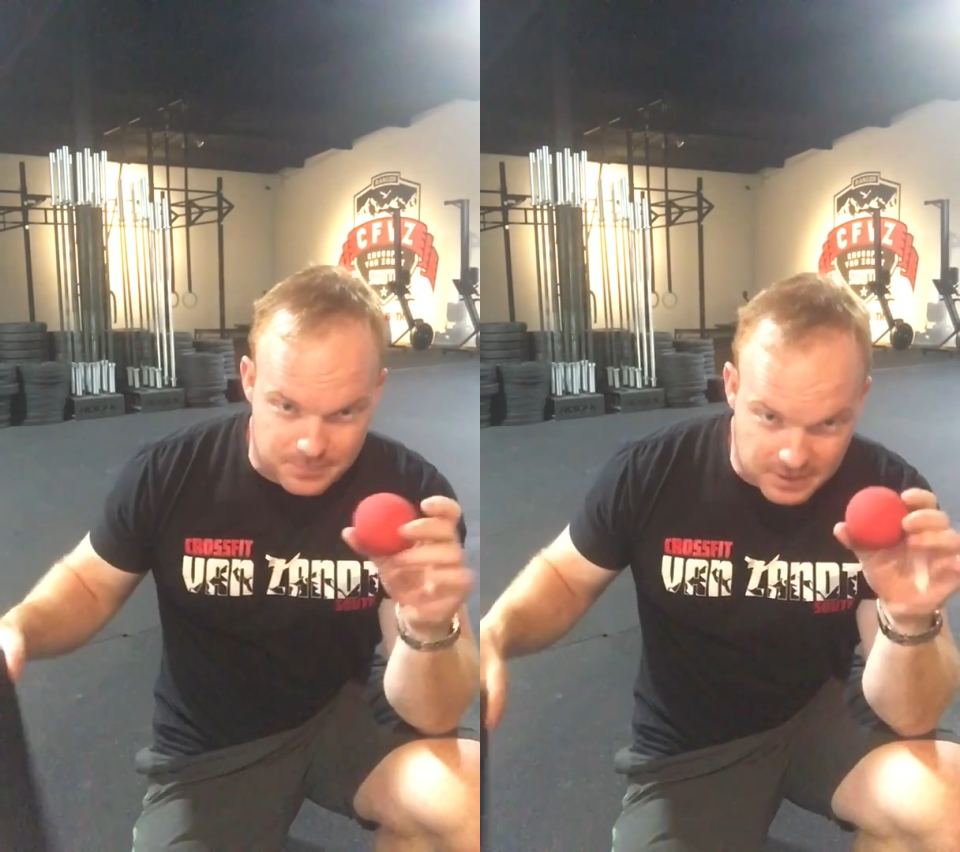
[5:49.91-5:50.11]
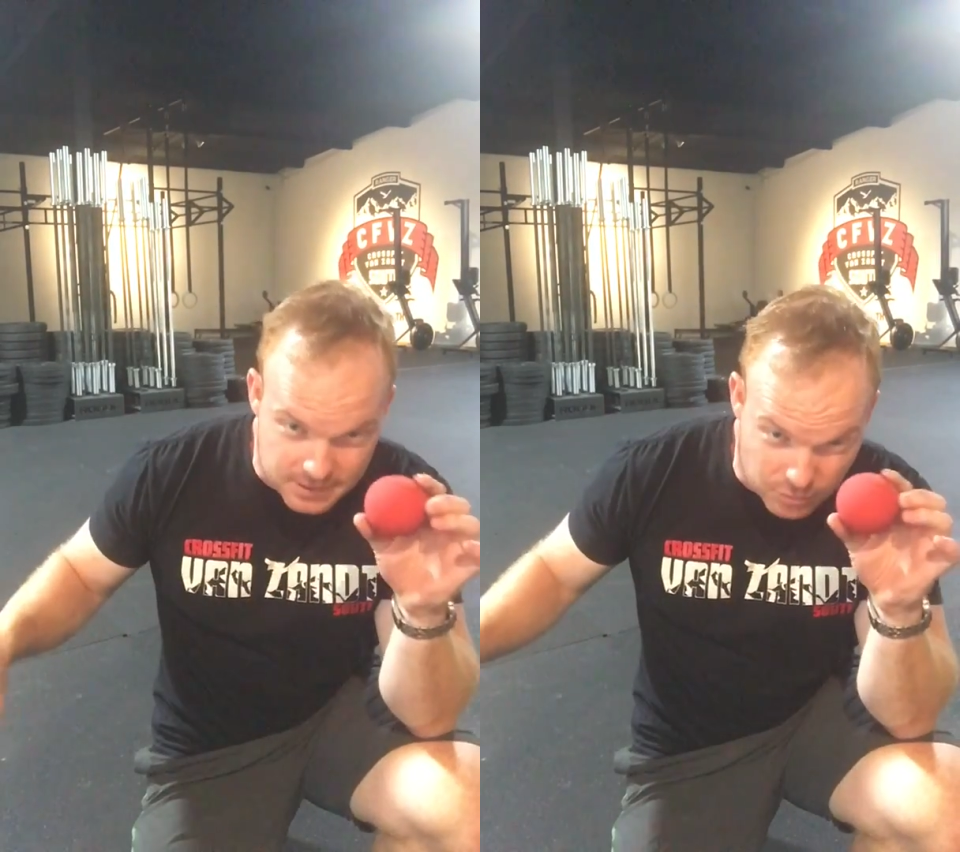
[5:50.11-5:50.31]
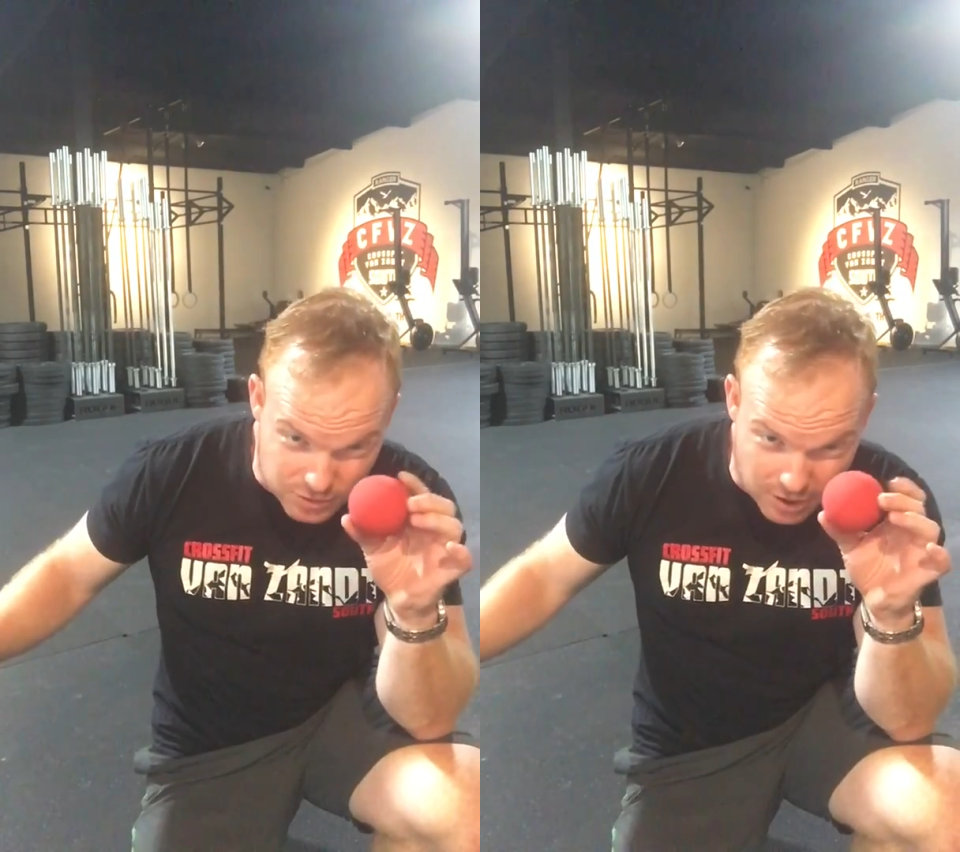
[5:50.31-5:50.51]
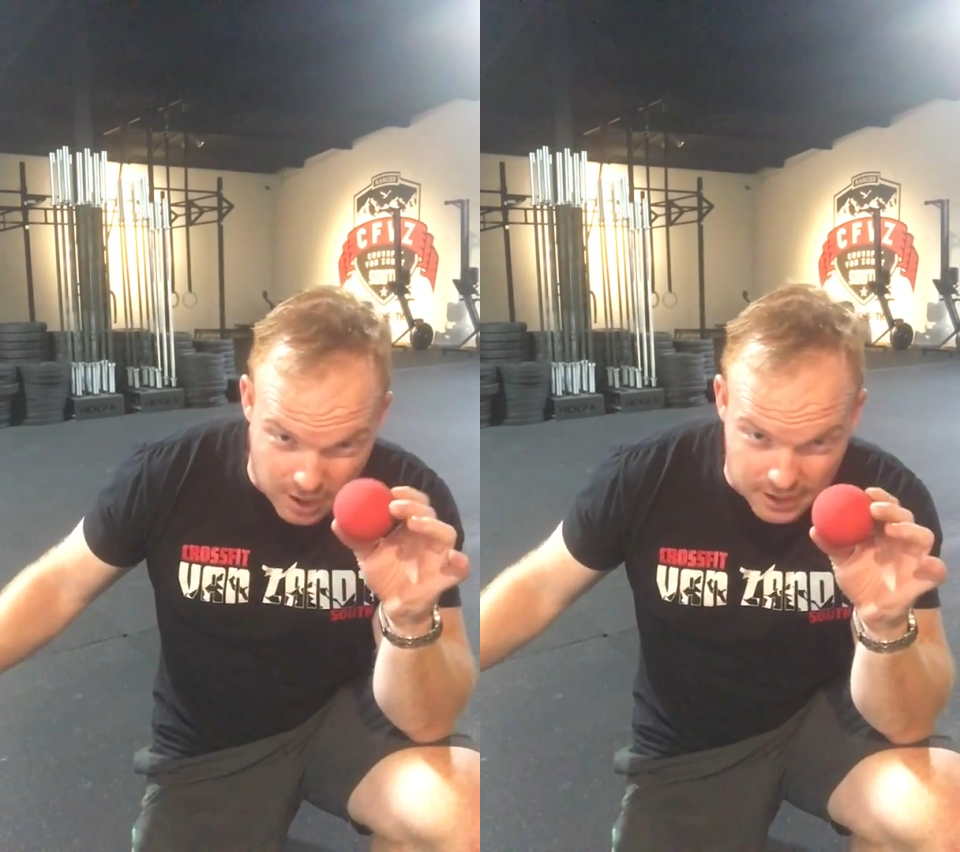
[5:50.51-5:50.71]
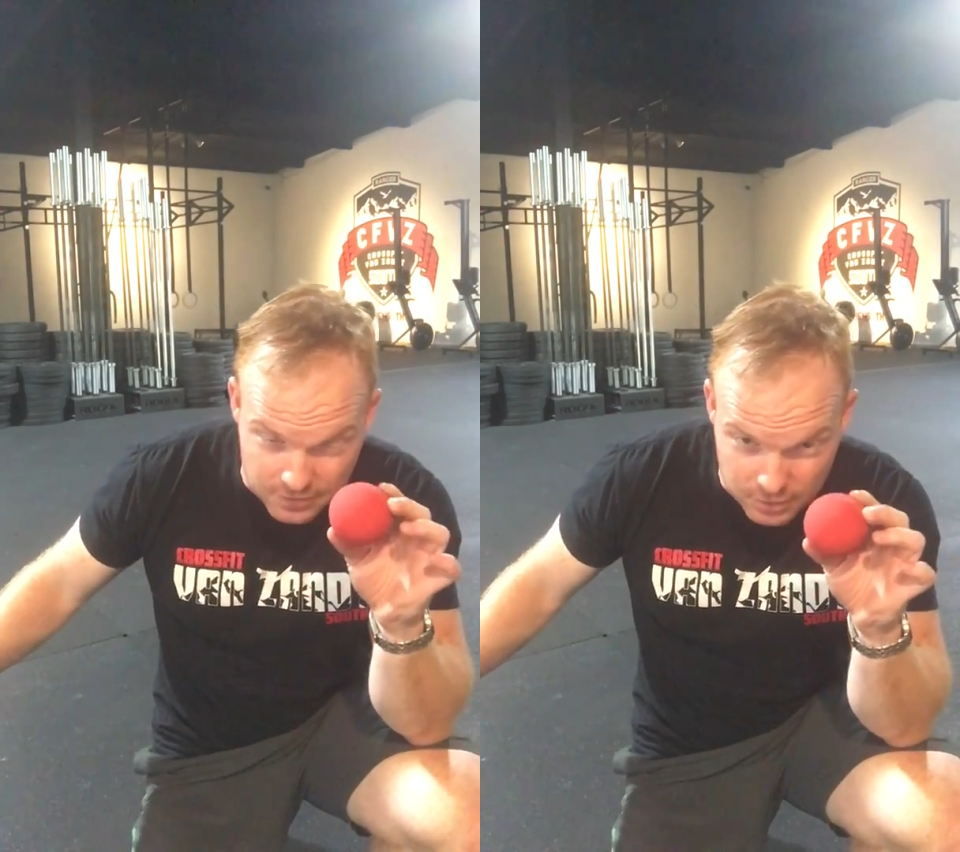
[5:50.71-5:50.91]
but this will
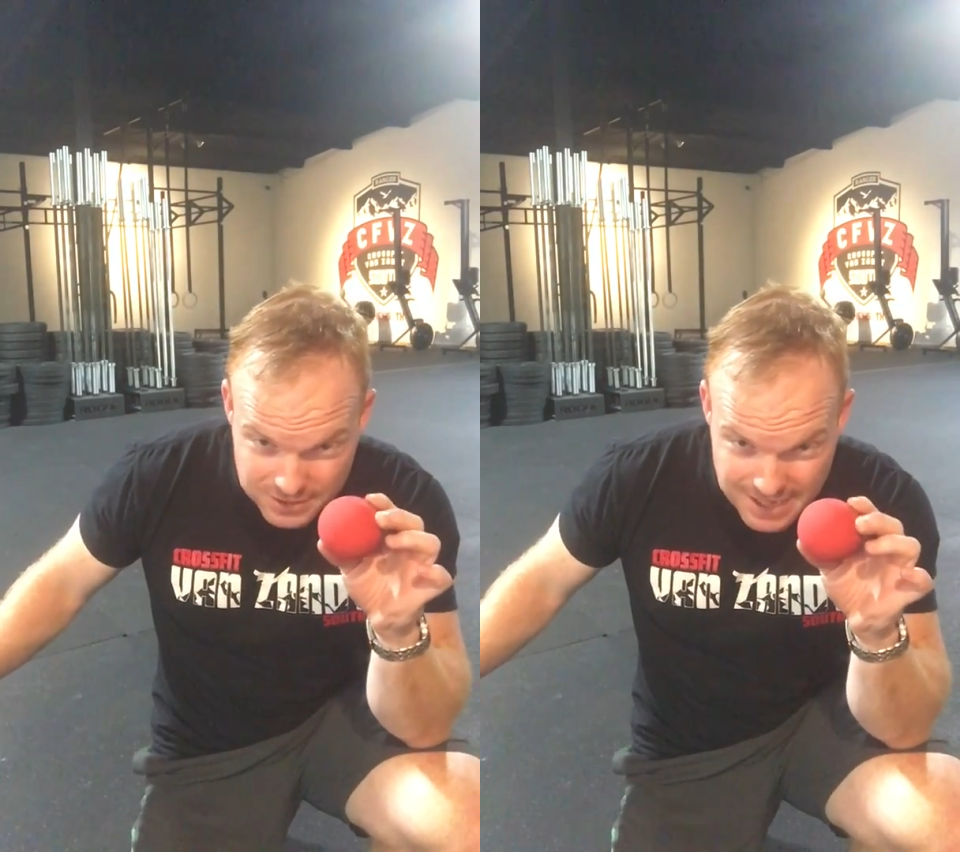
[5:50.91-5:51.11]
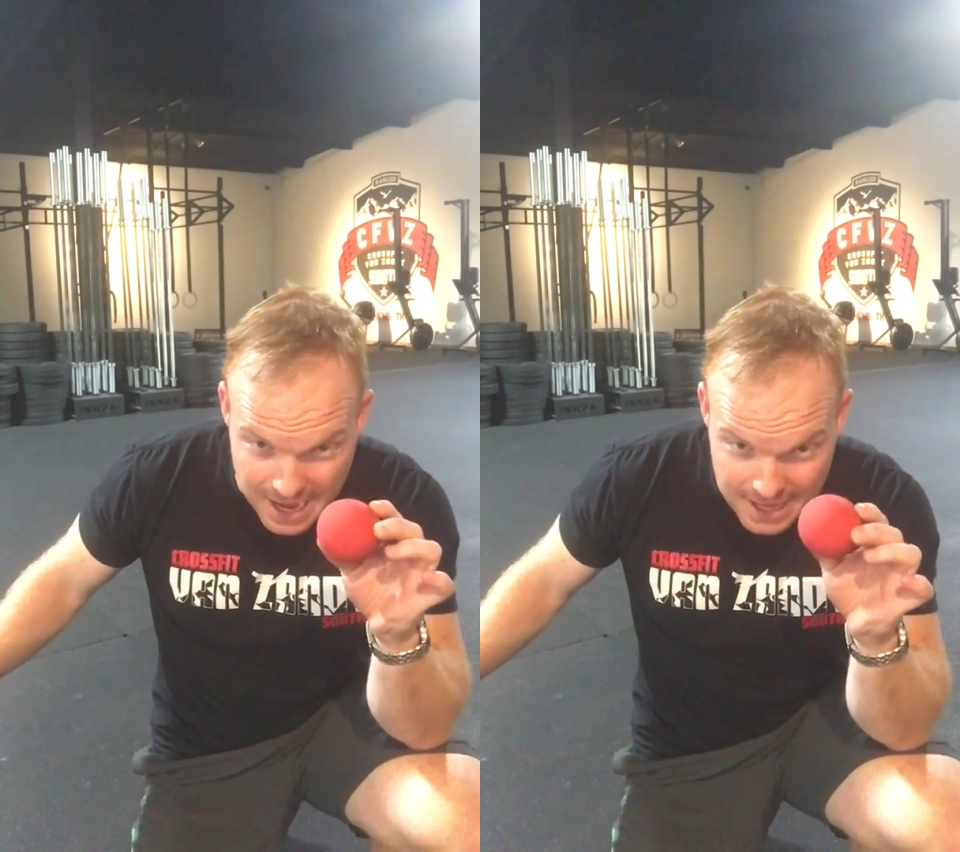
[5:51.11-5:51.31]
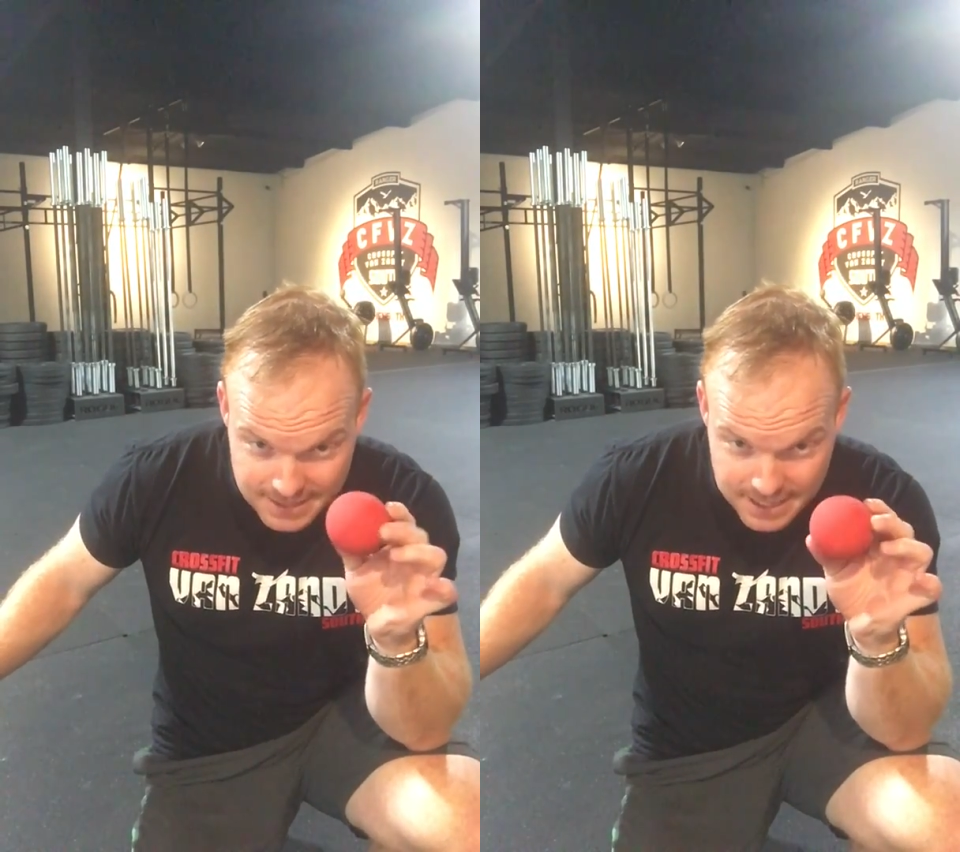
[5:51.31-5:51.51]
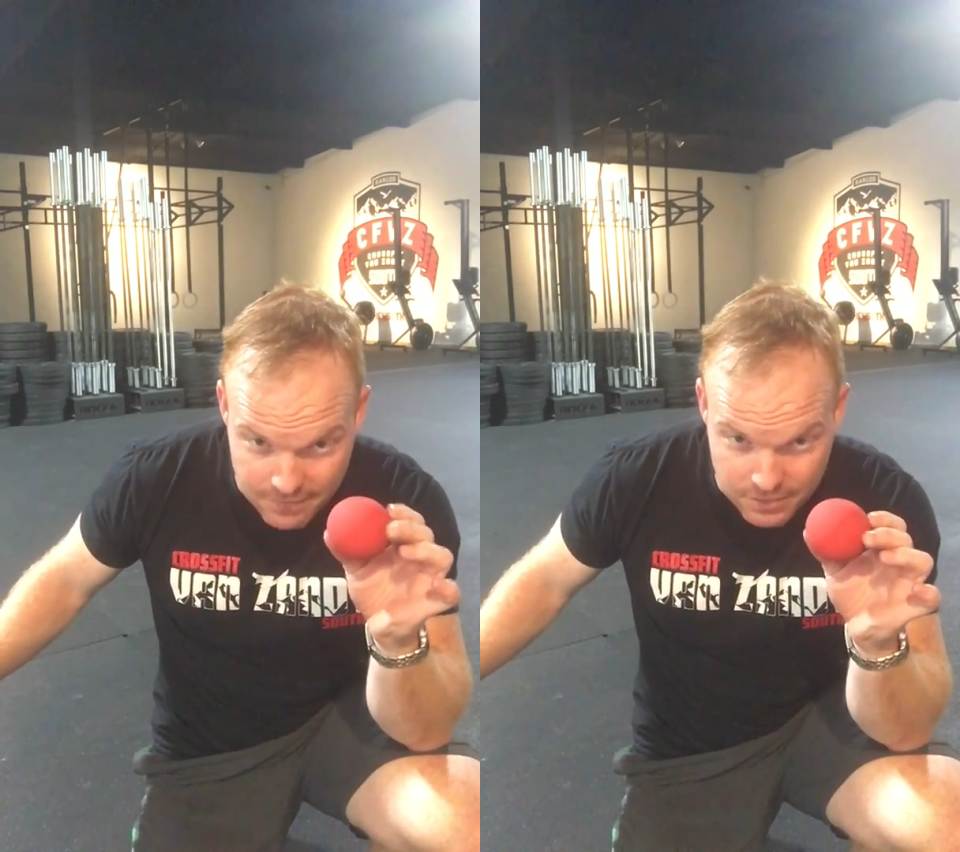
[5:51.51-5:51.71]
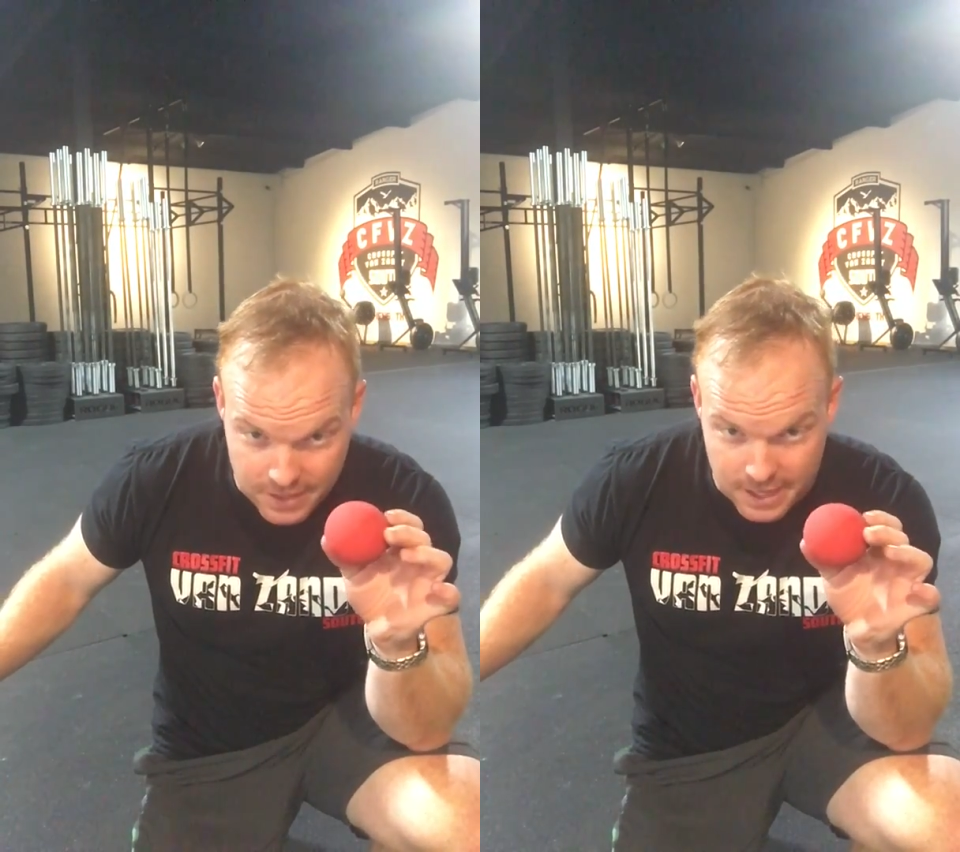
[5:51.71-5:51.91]
target those knots and
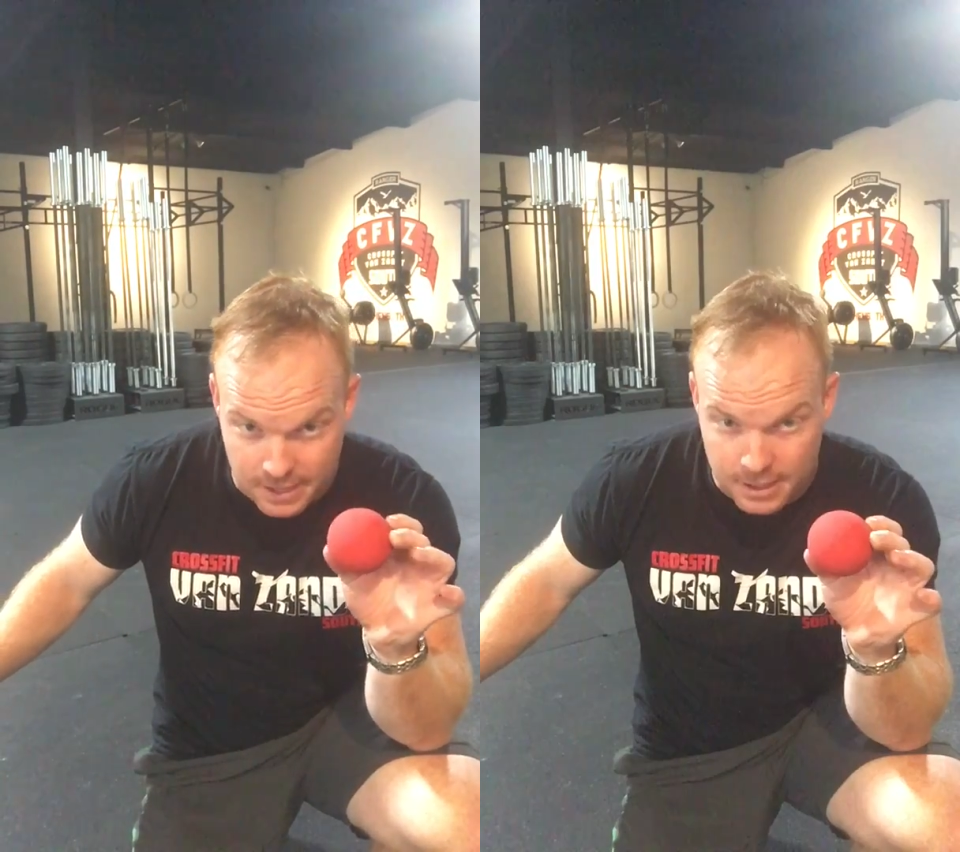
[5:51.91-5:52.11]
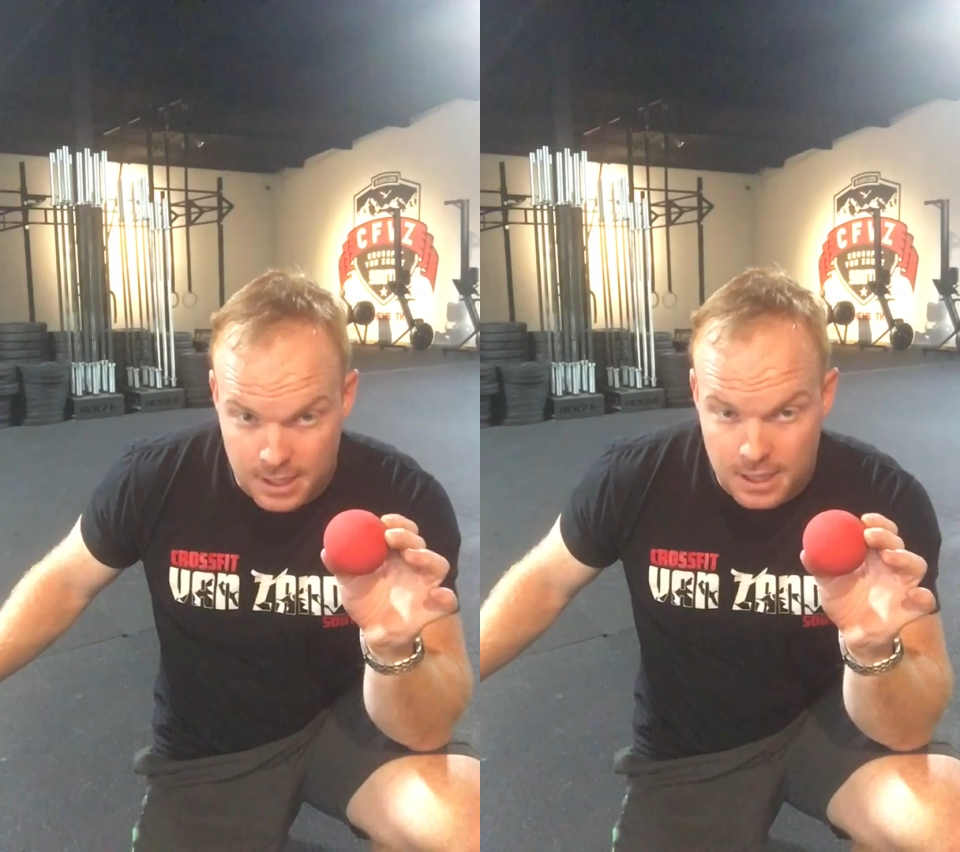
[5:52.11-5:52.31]
everything